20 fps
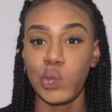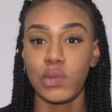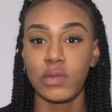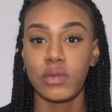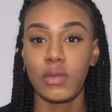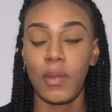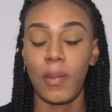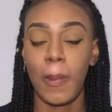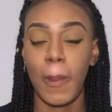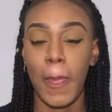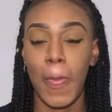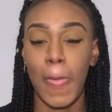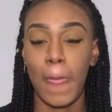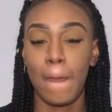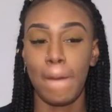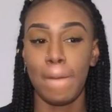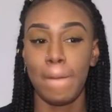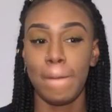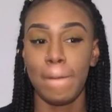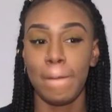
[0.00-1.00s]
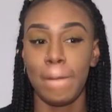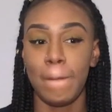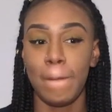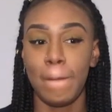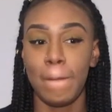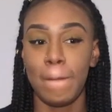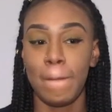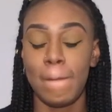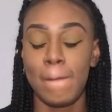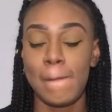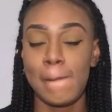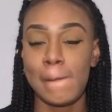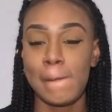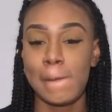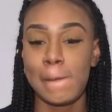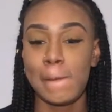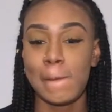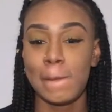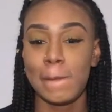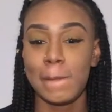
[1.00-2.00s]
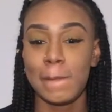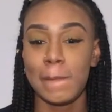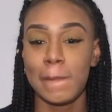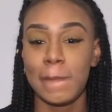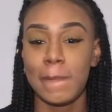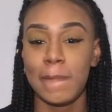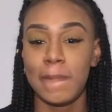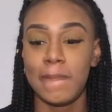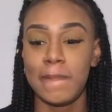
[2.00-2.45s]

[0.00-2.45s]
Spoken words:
When you were there, did they